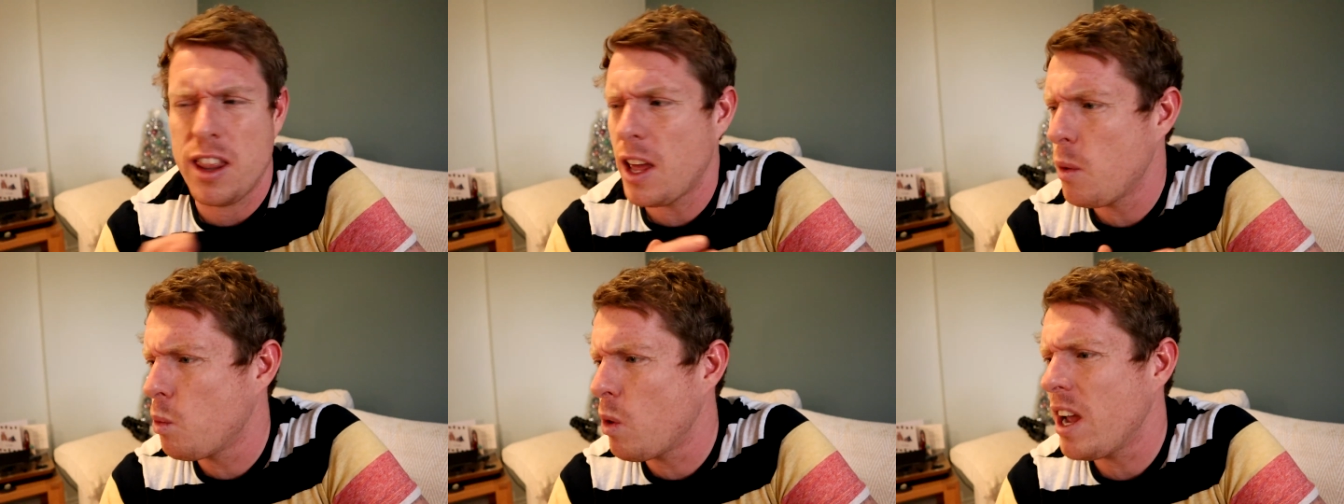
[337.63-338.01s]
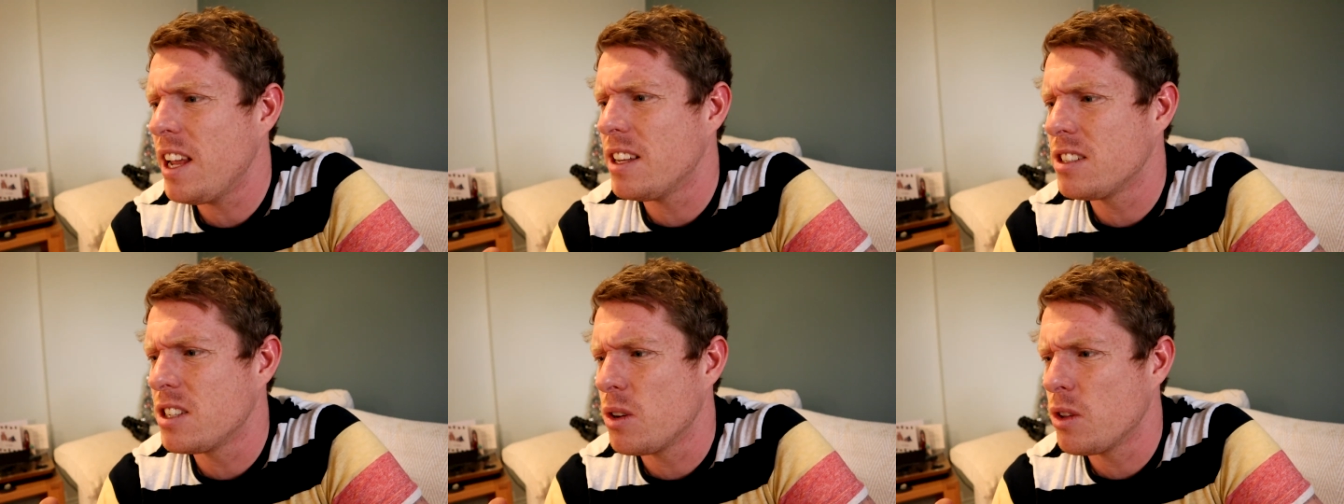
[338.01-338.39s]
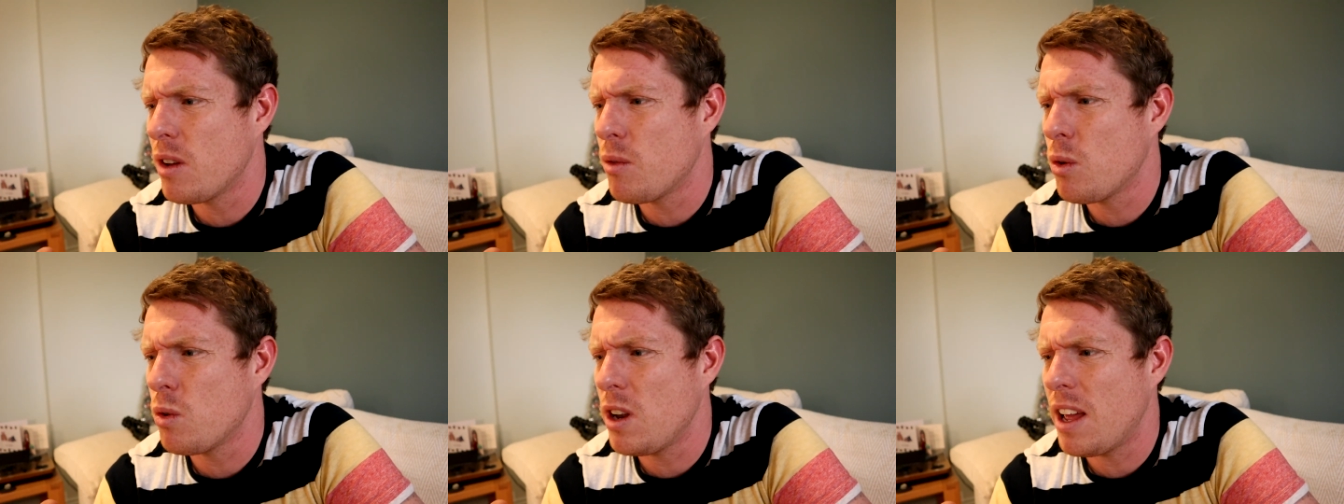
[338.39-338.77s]
They wait until
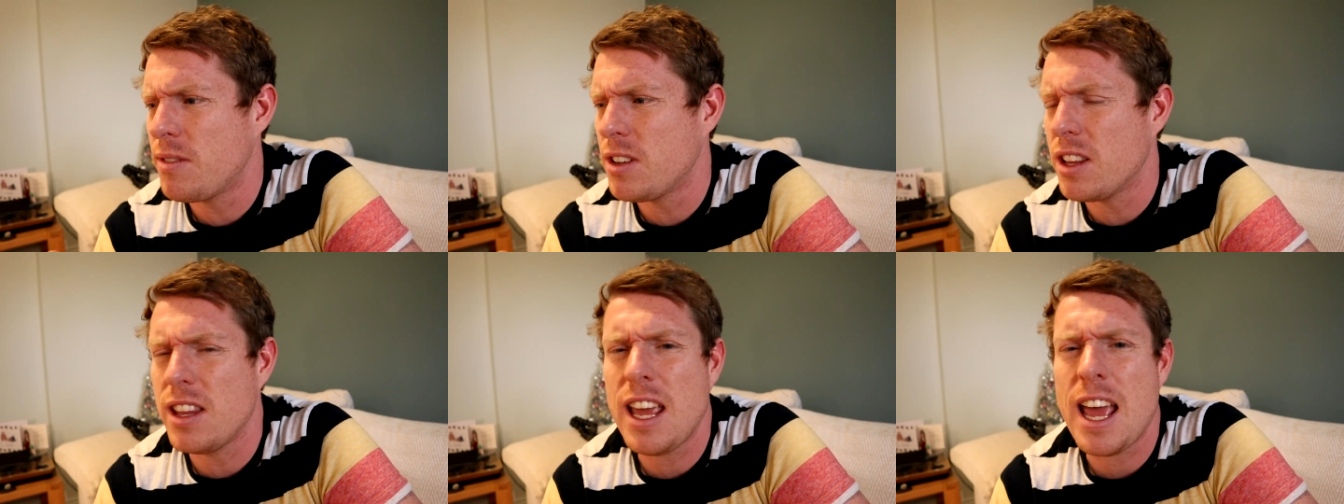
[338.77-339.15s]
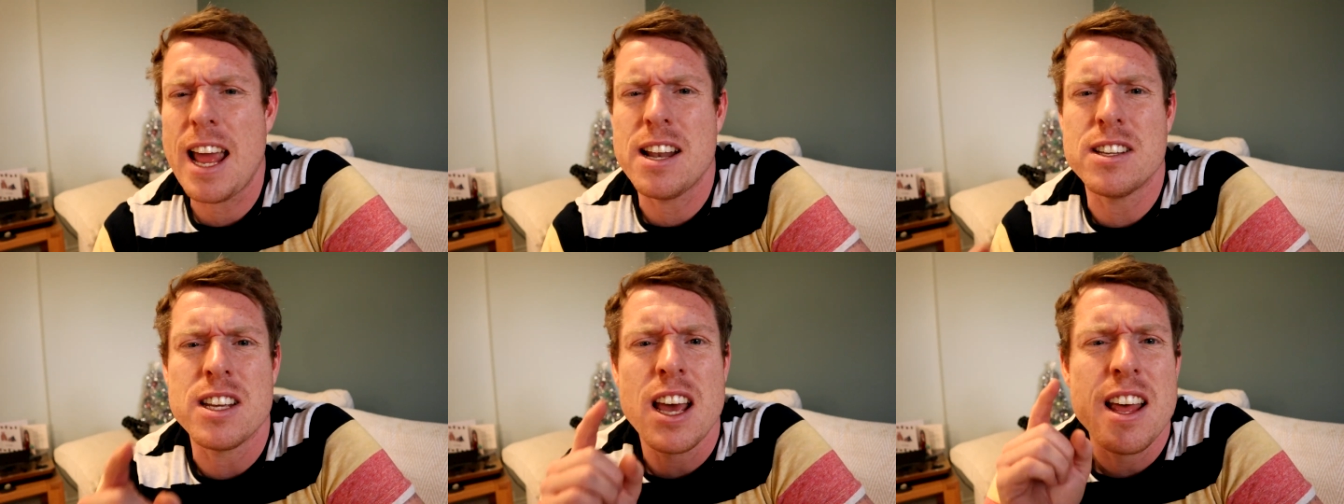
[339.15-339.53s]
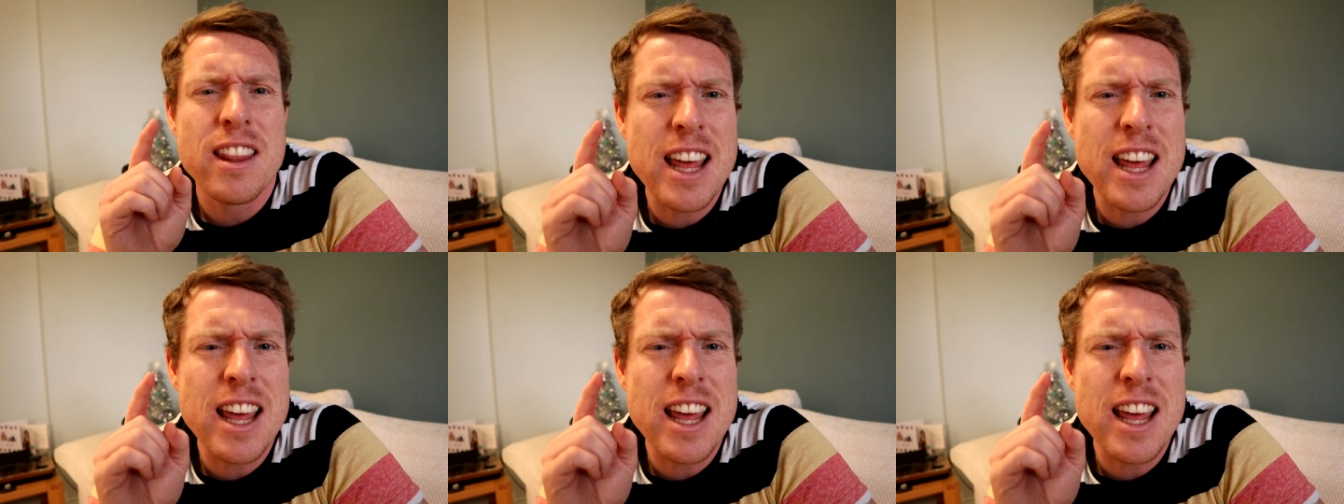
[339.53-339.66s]
they're all left at the end.